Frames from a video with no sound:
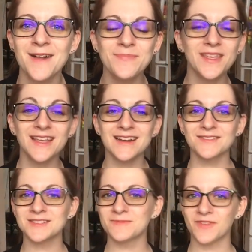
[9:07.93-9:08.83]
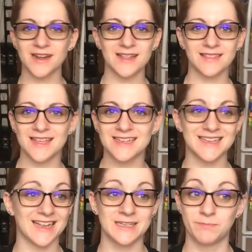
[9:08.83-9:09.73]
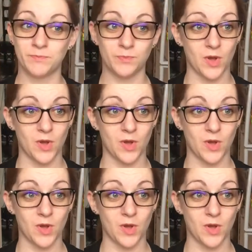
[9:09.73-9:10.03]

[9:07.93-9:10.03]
I'm thinking of some funny things. Like, it's